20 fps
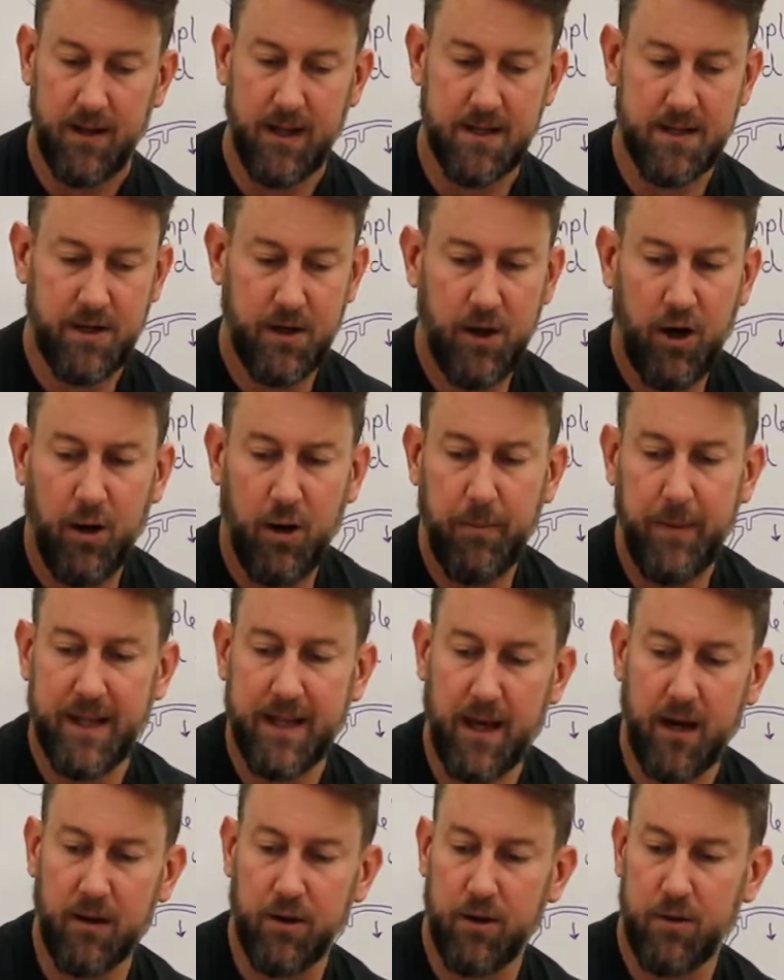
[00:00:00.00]
That's going to help make
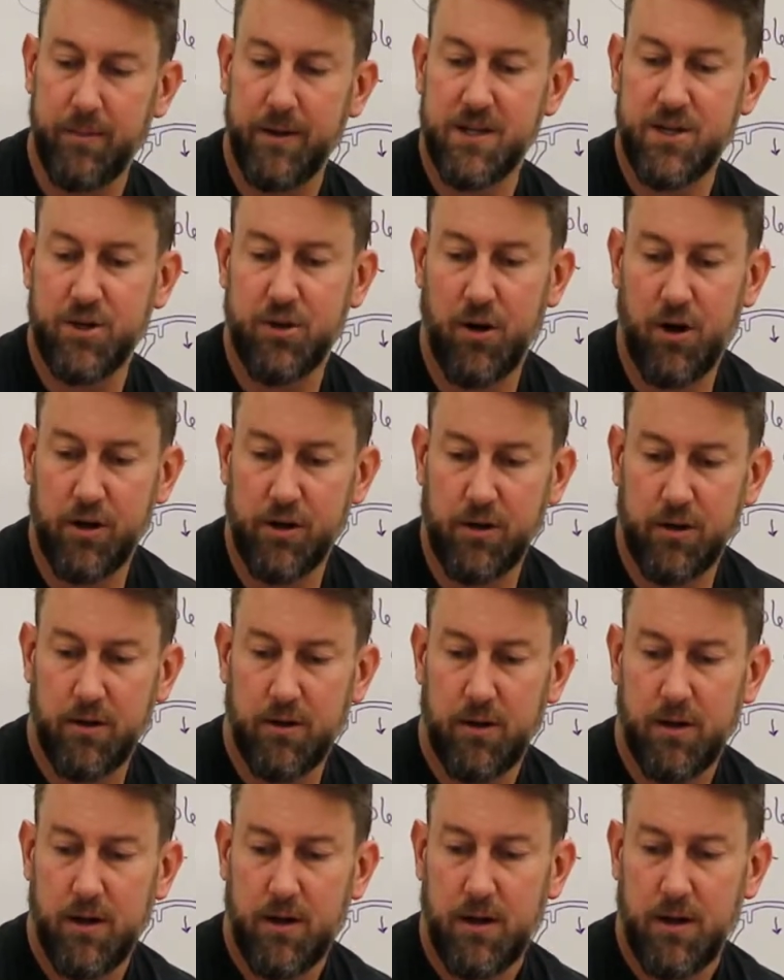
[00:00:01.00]
that a little bit
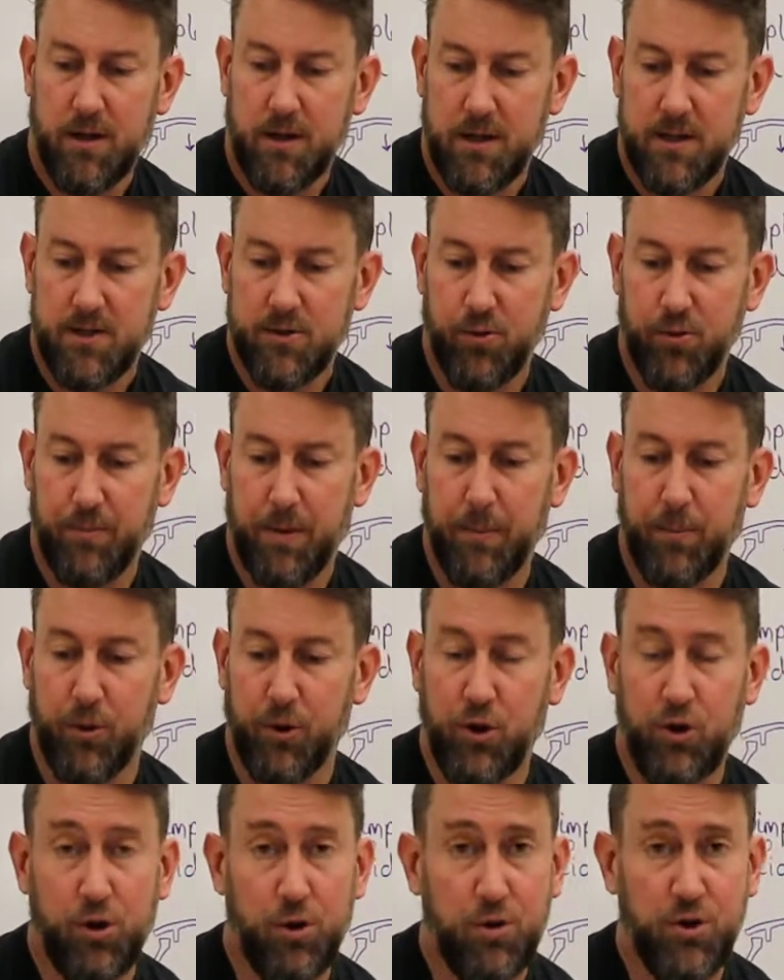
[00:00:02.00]
stronger, so when people
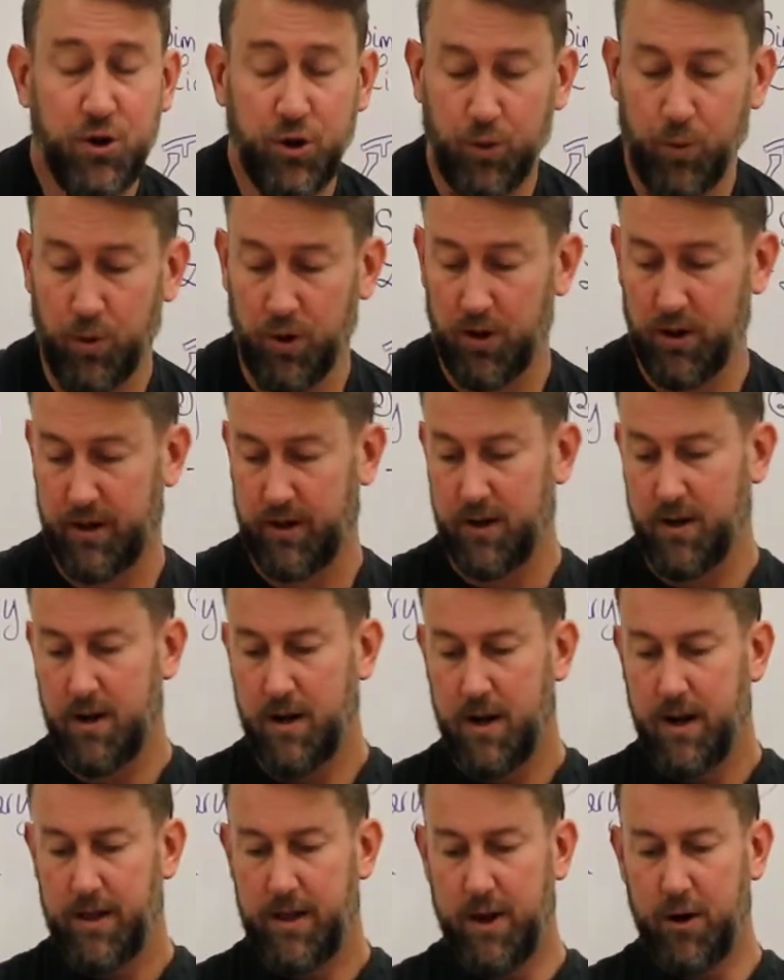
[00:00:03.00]
use your work,
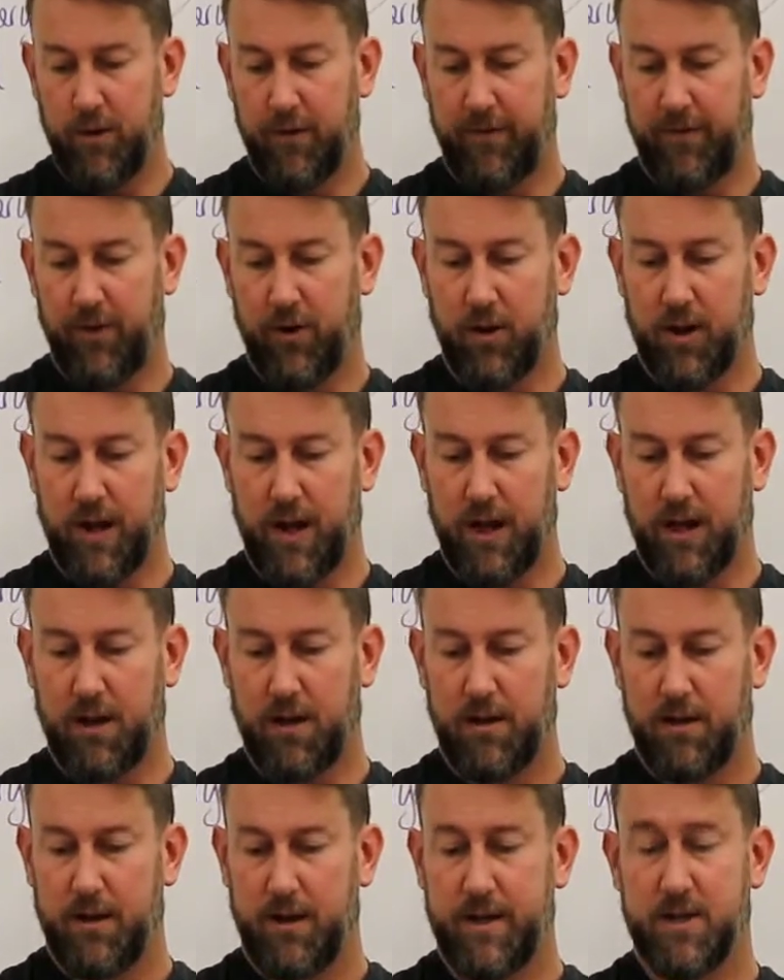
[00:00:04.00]
they don't feel like
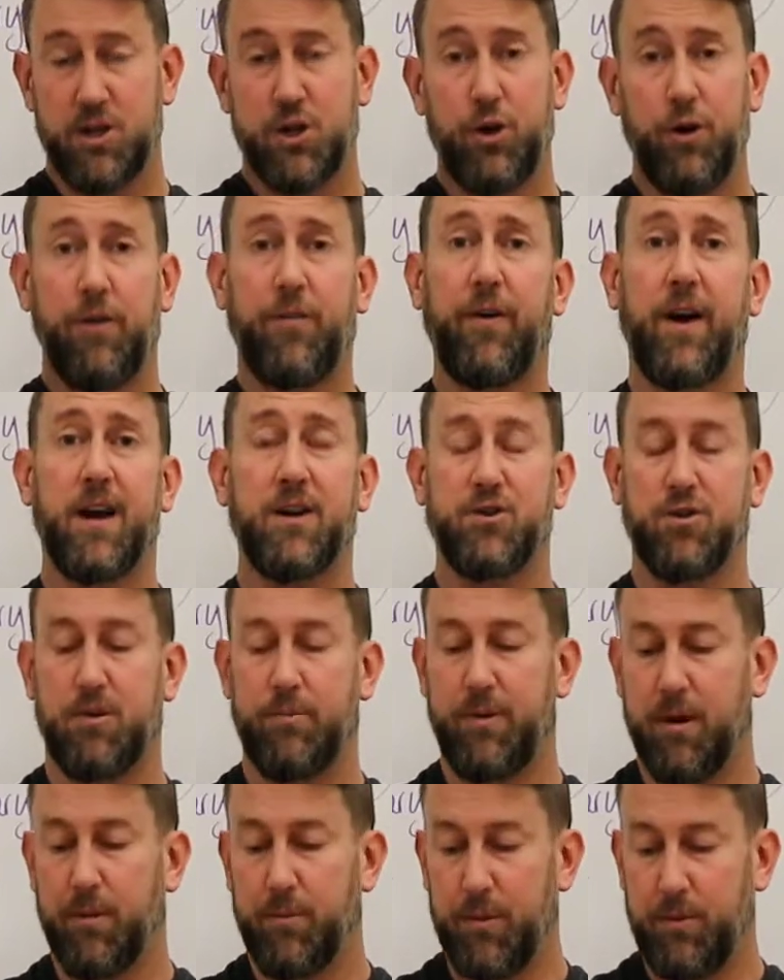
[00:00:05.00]
it's too fragile to
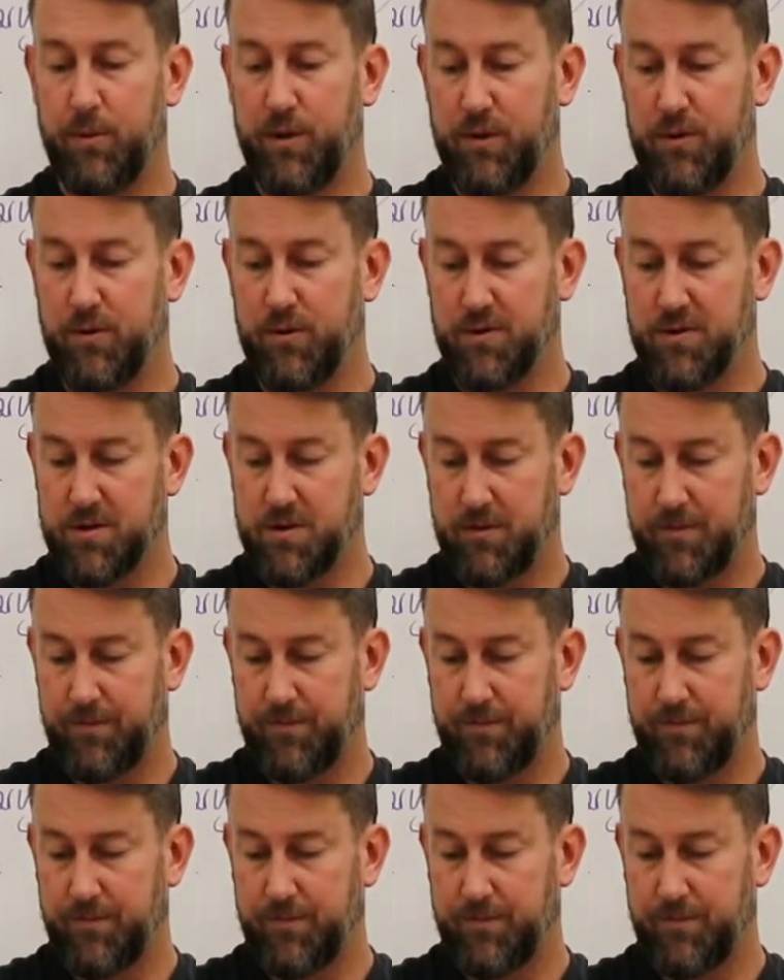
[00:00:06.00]
be able to be used.